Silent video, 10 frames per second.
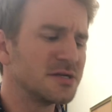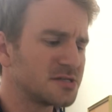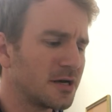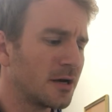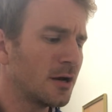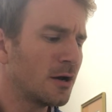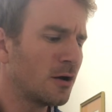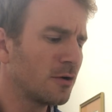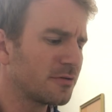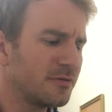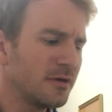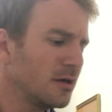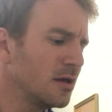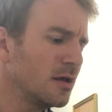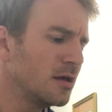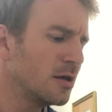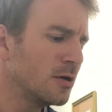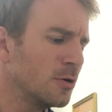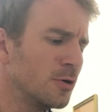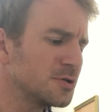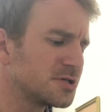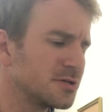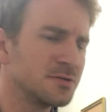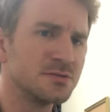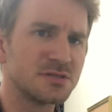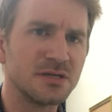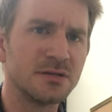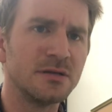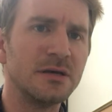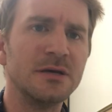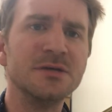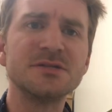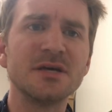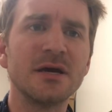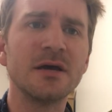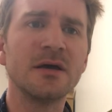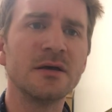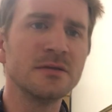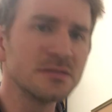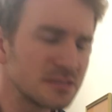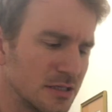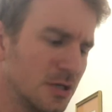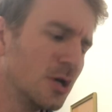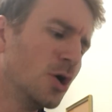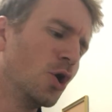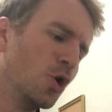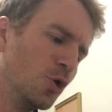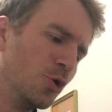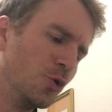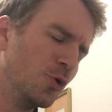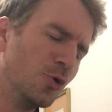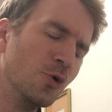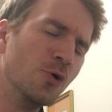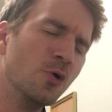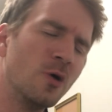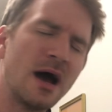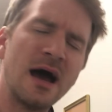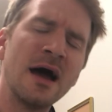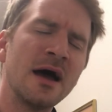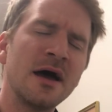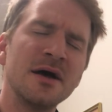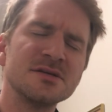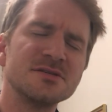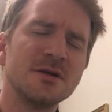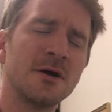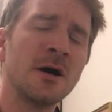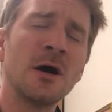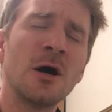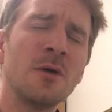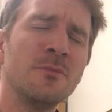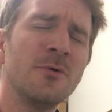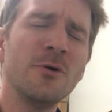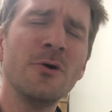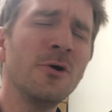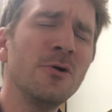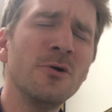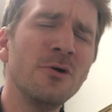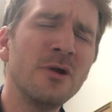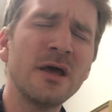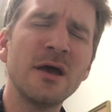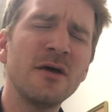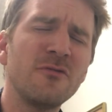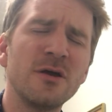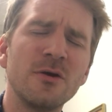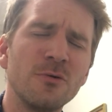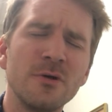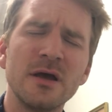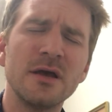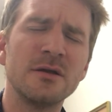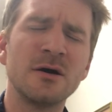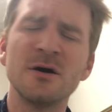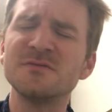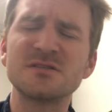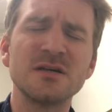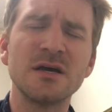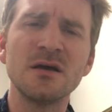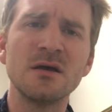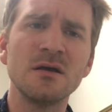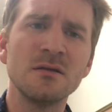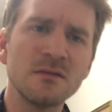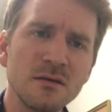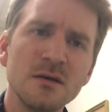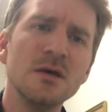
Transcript: Held the oceans in his hands, who has numbered every grain of sand.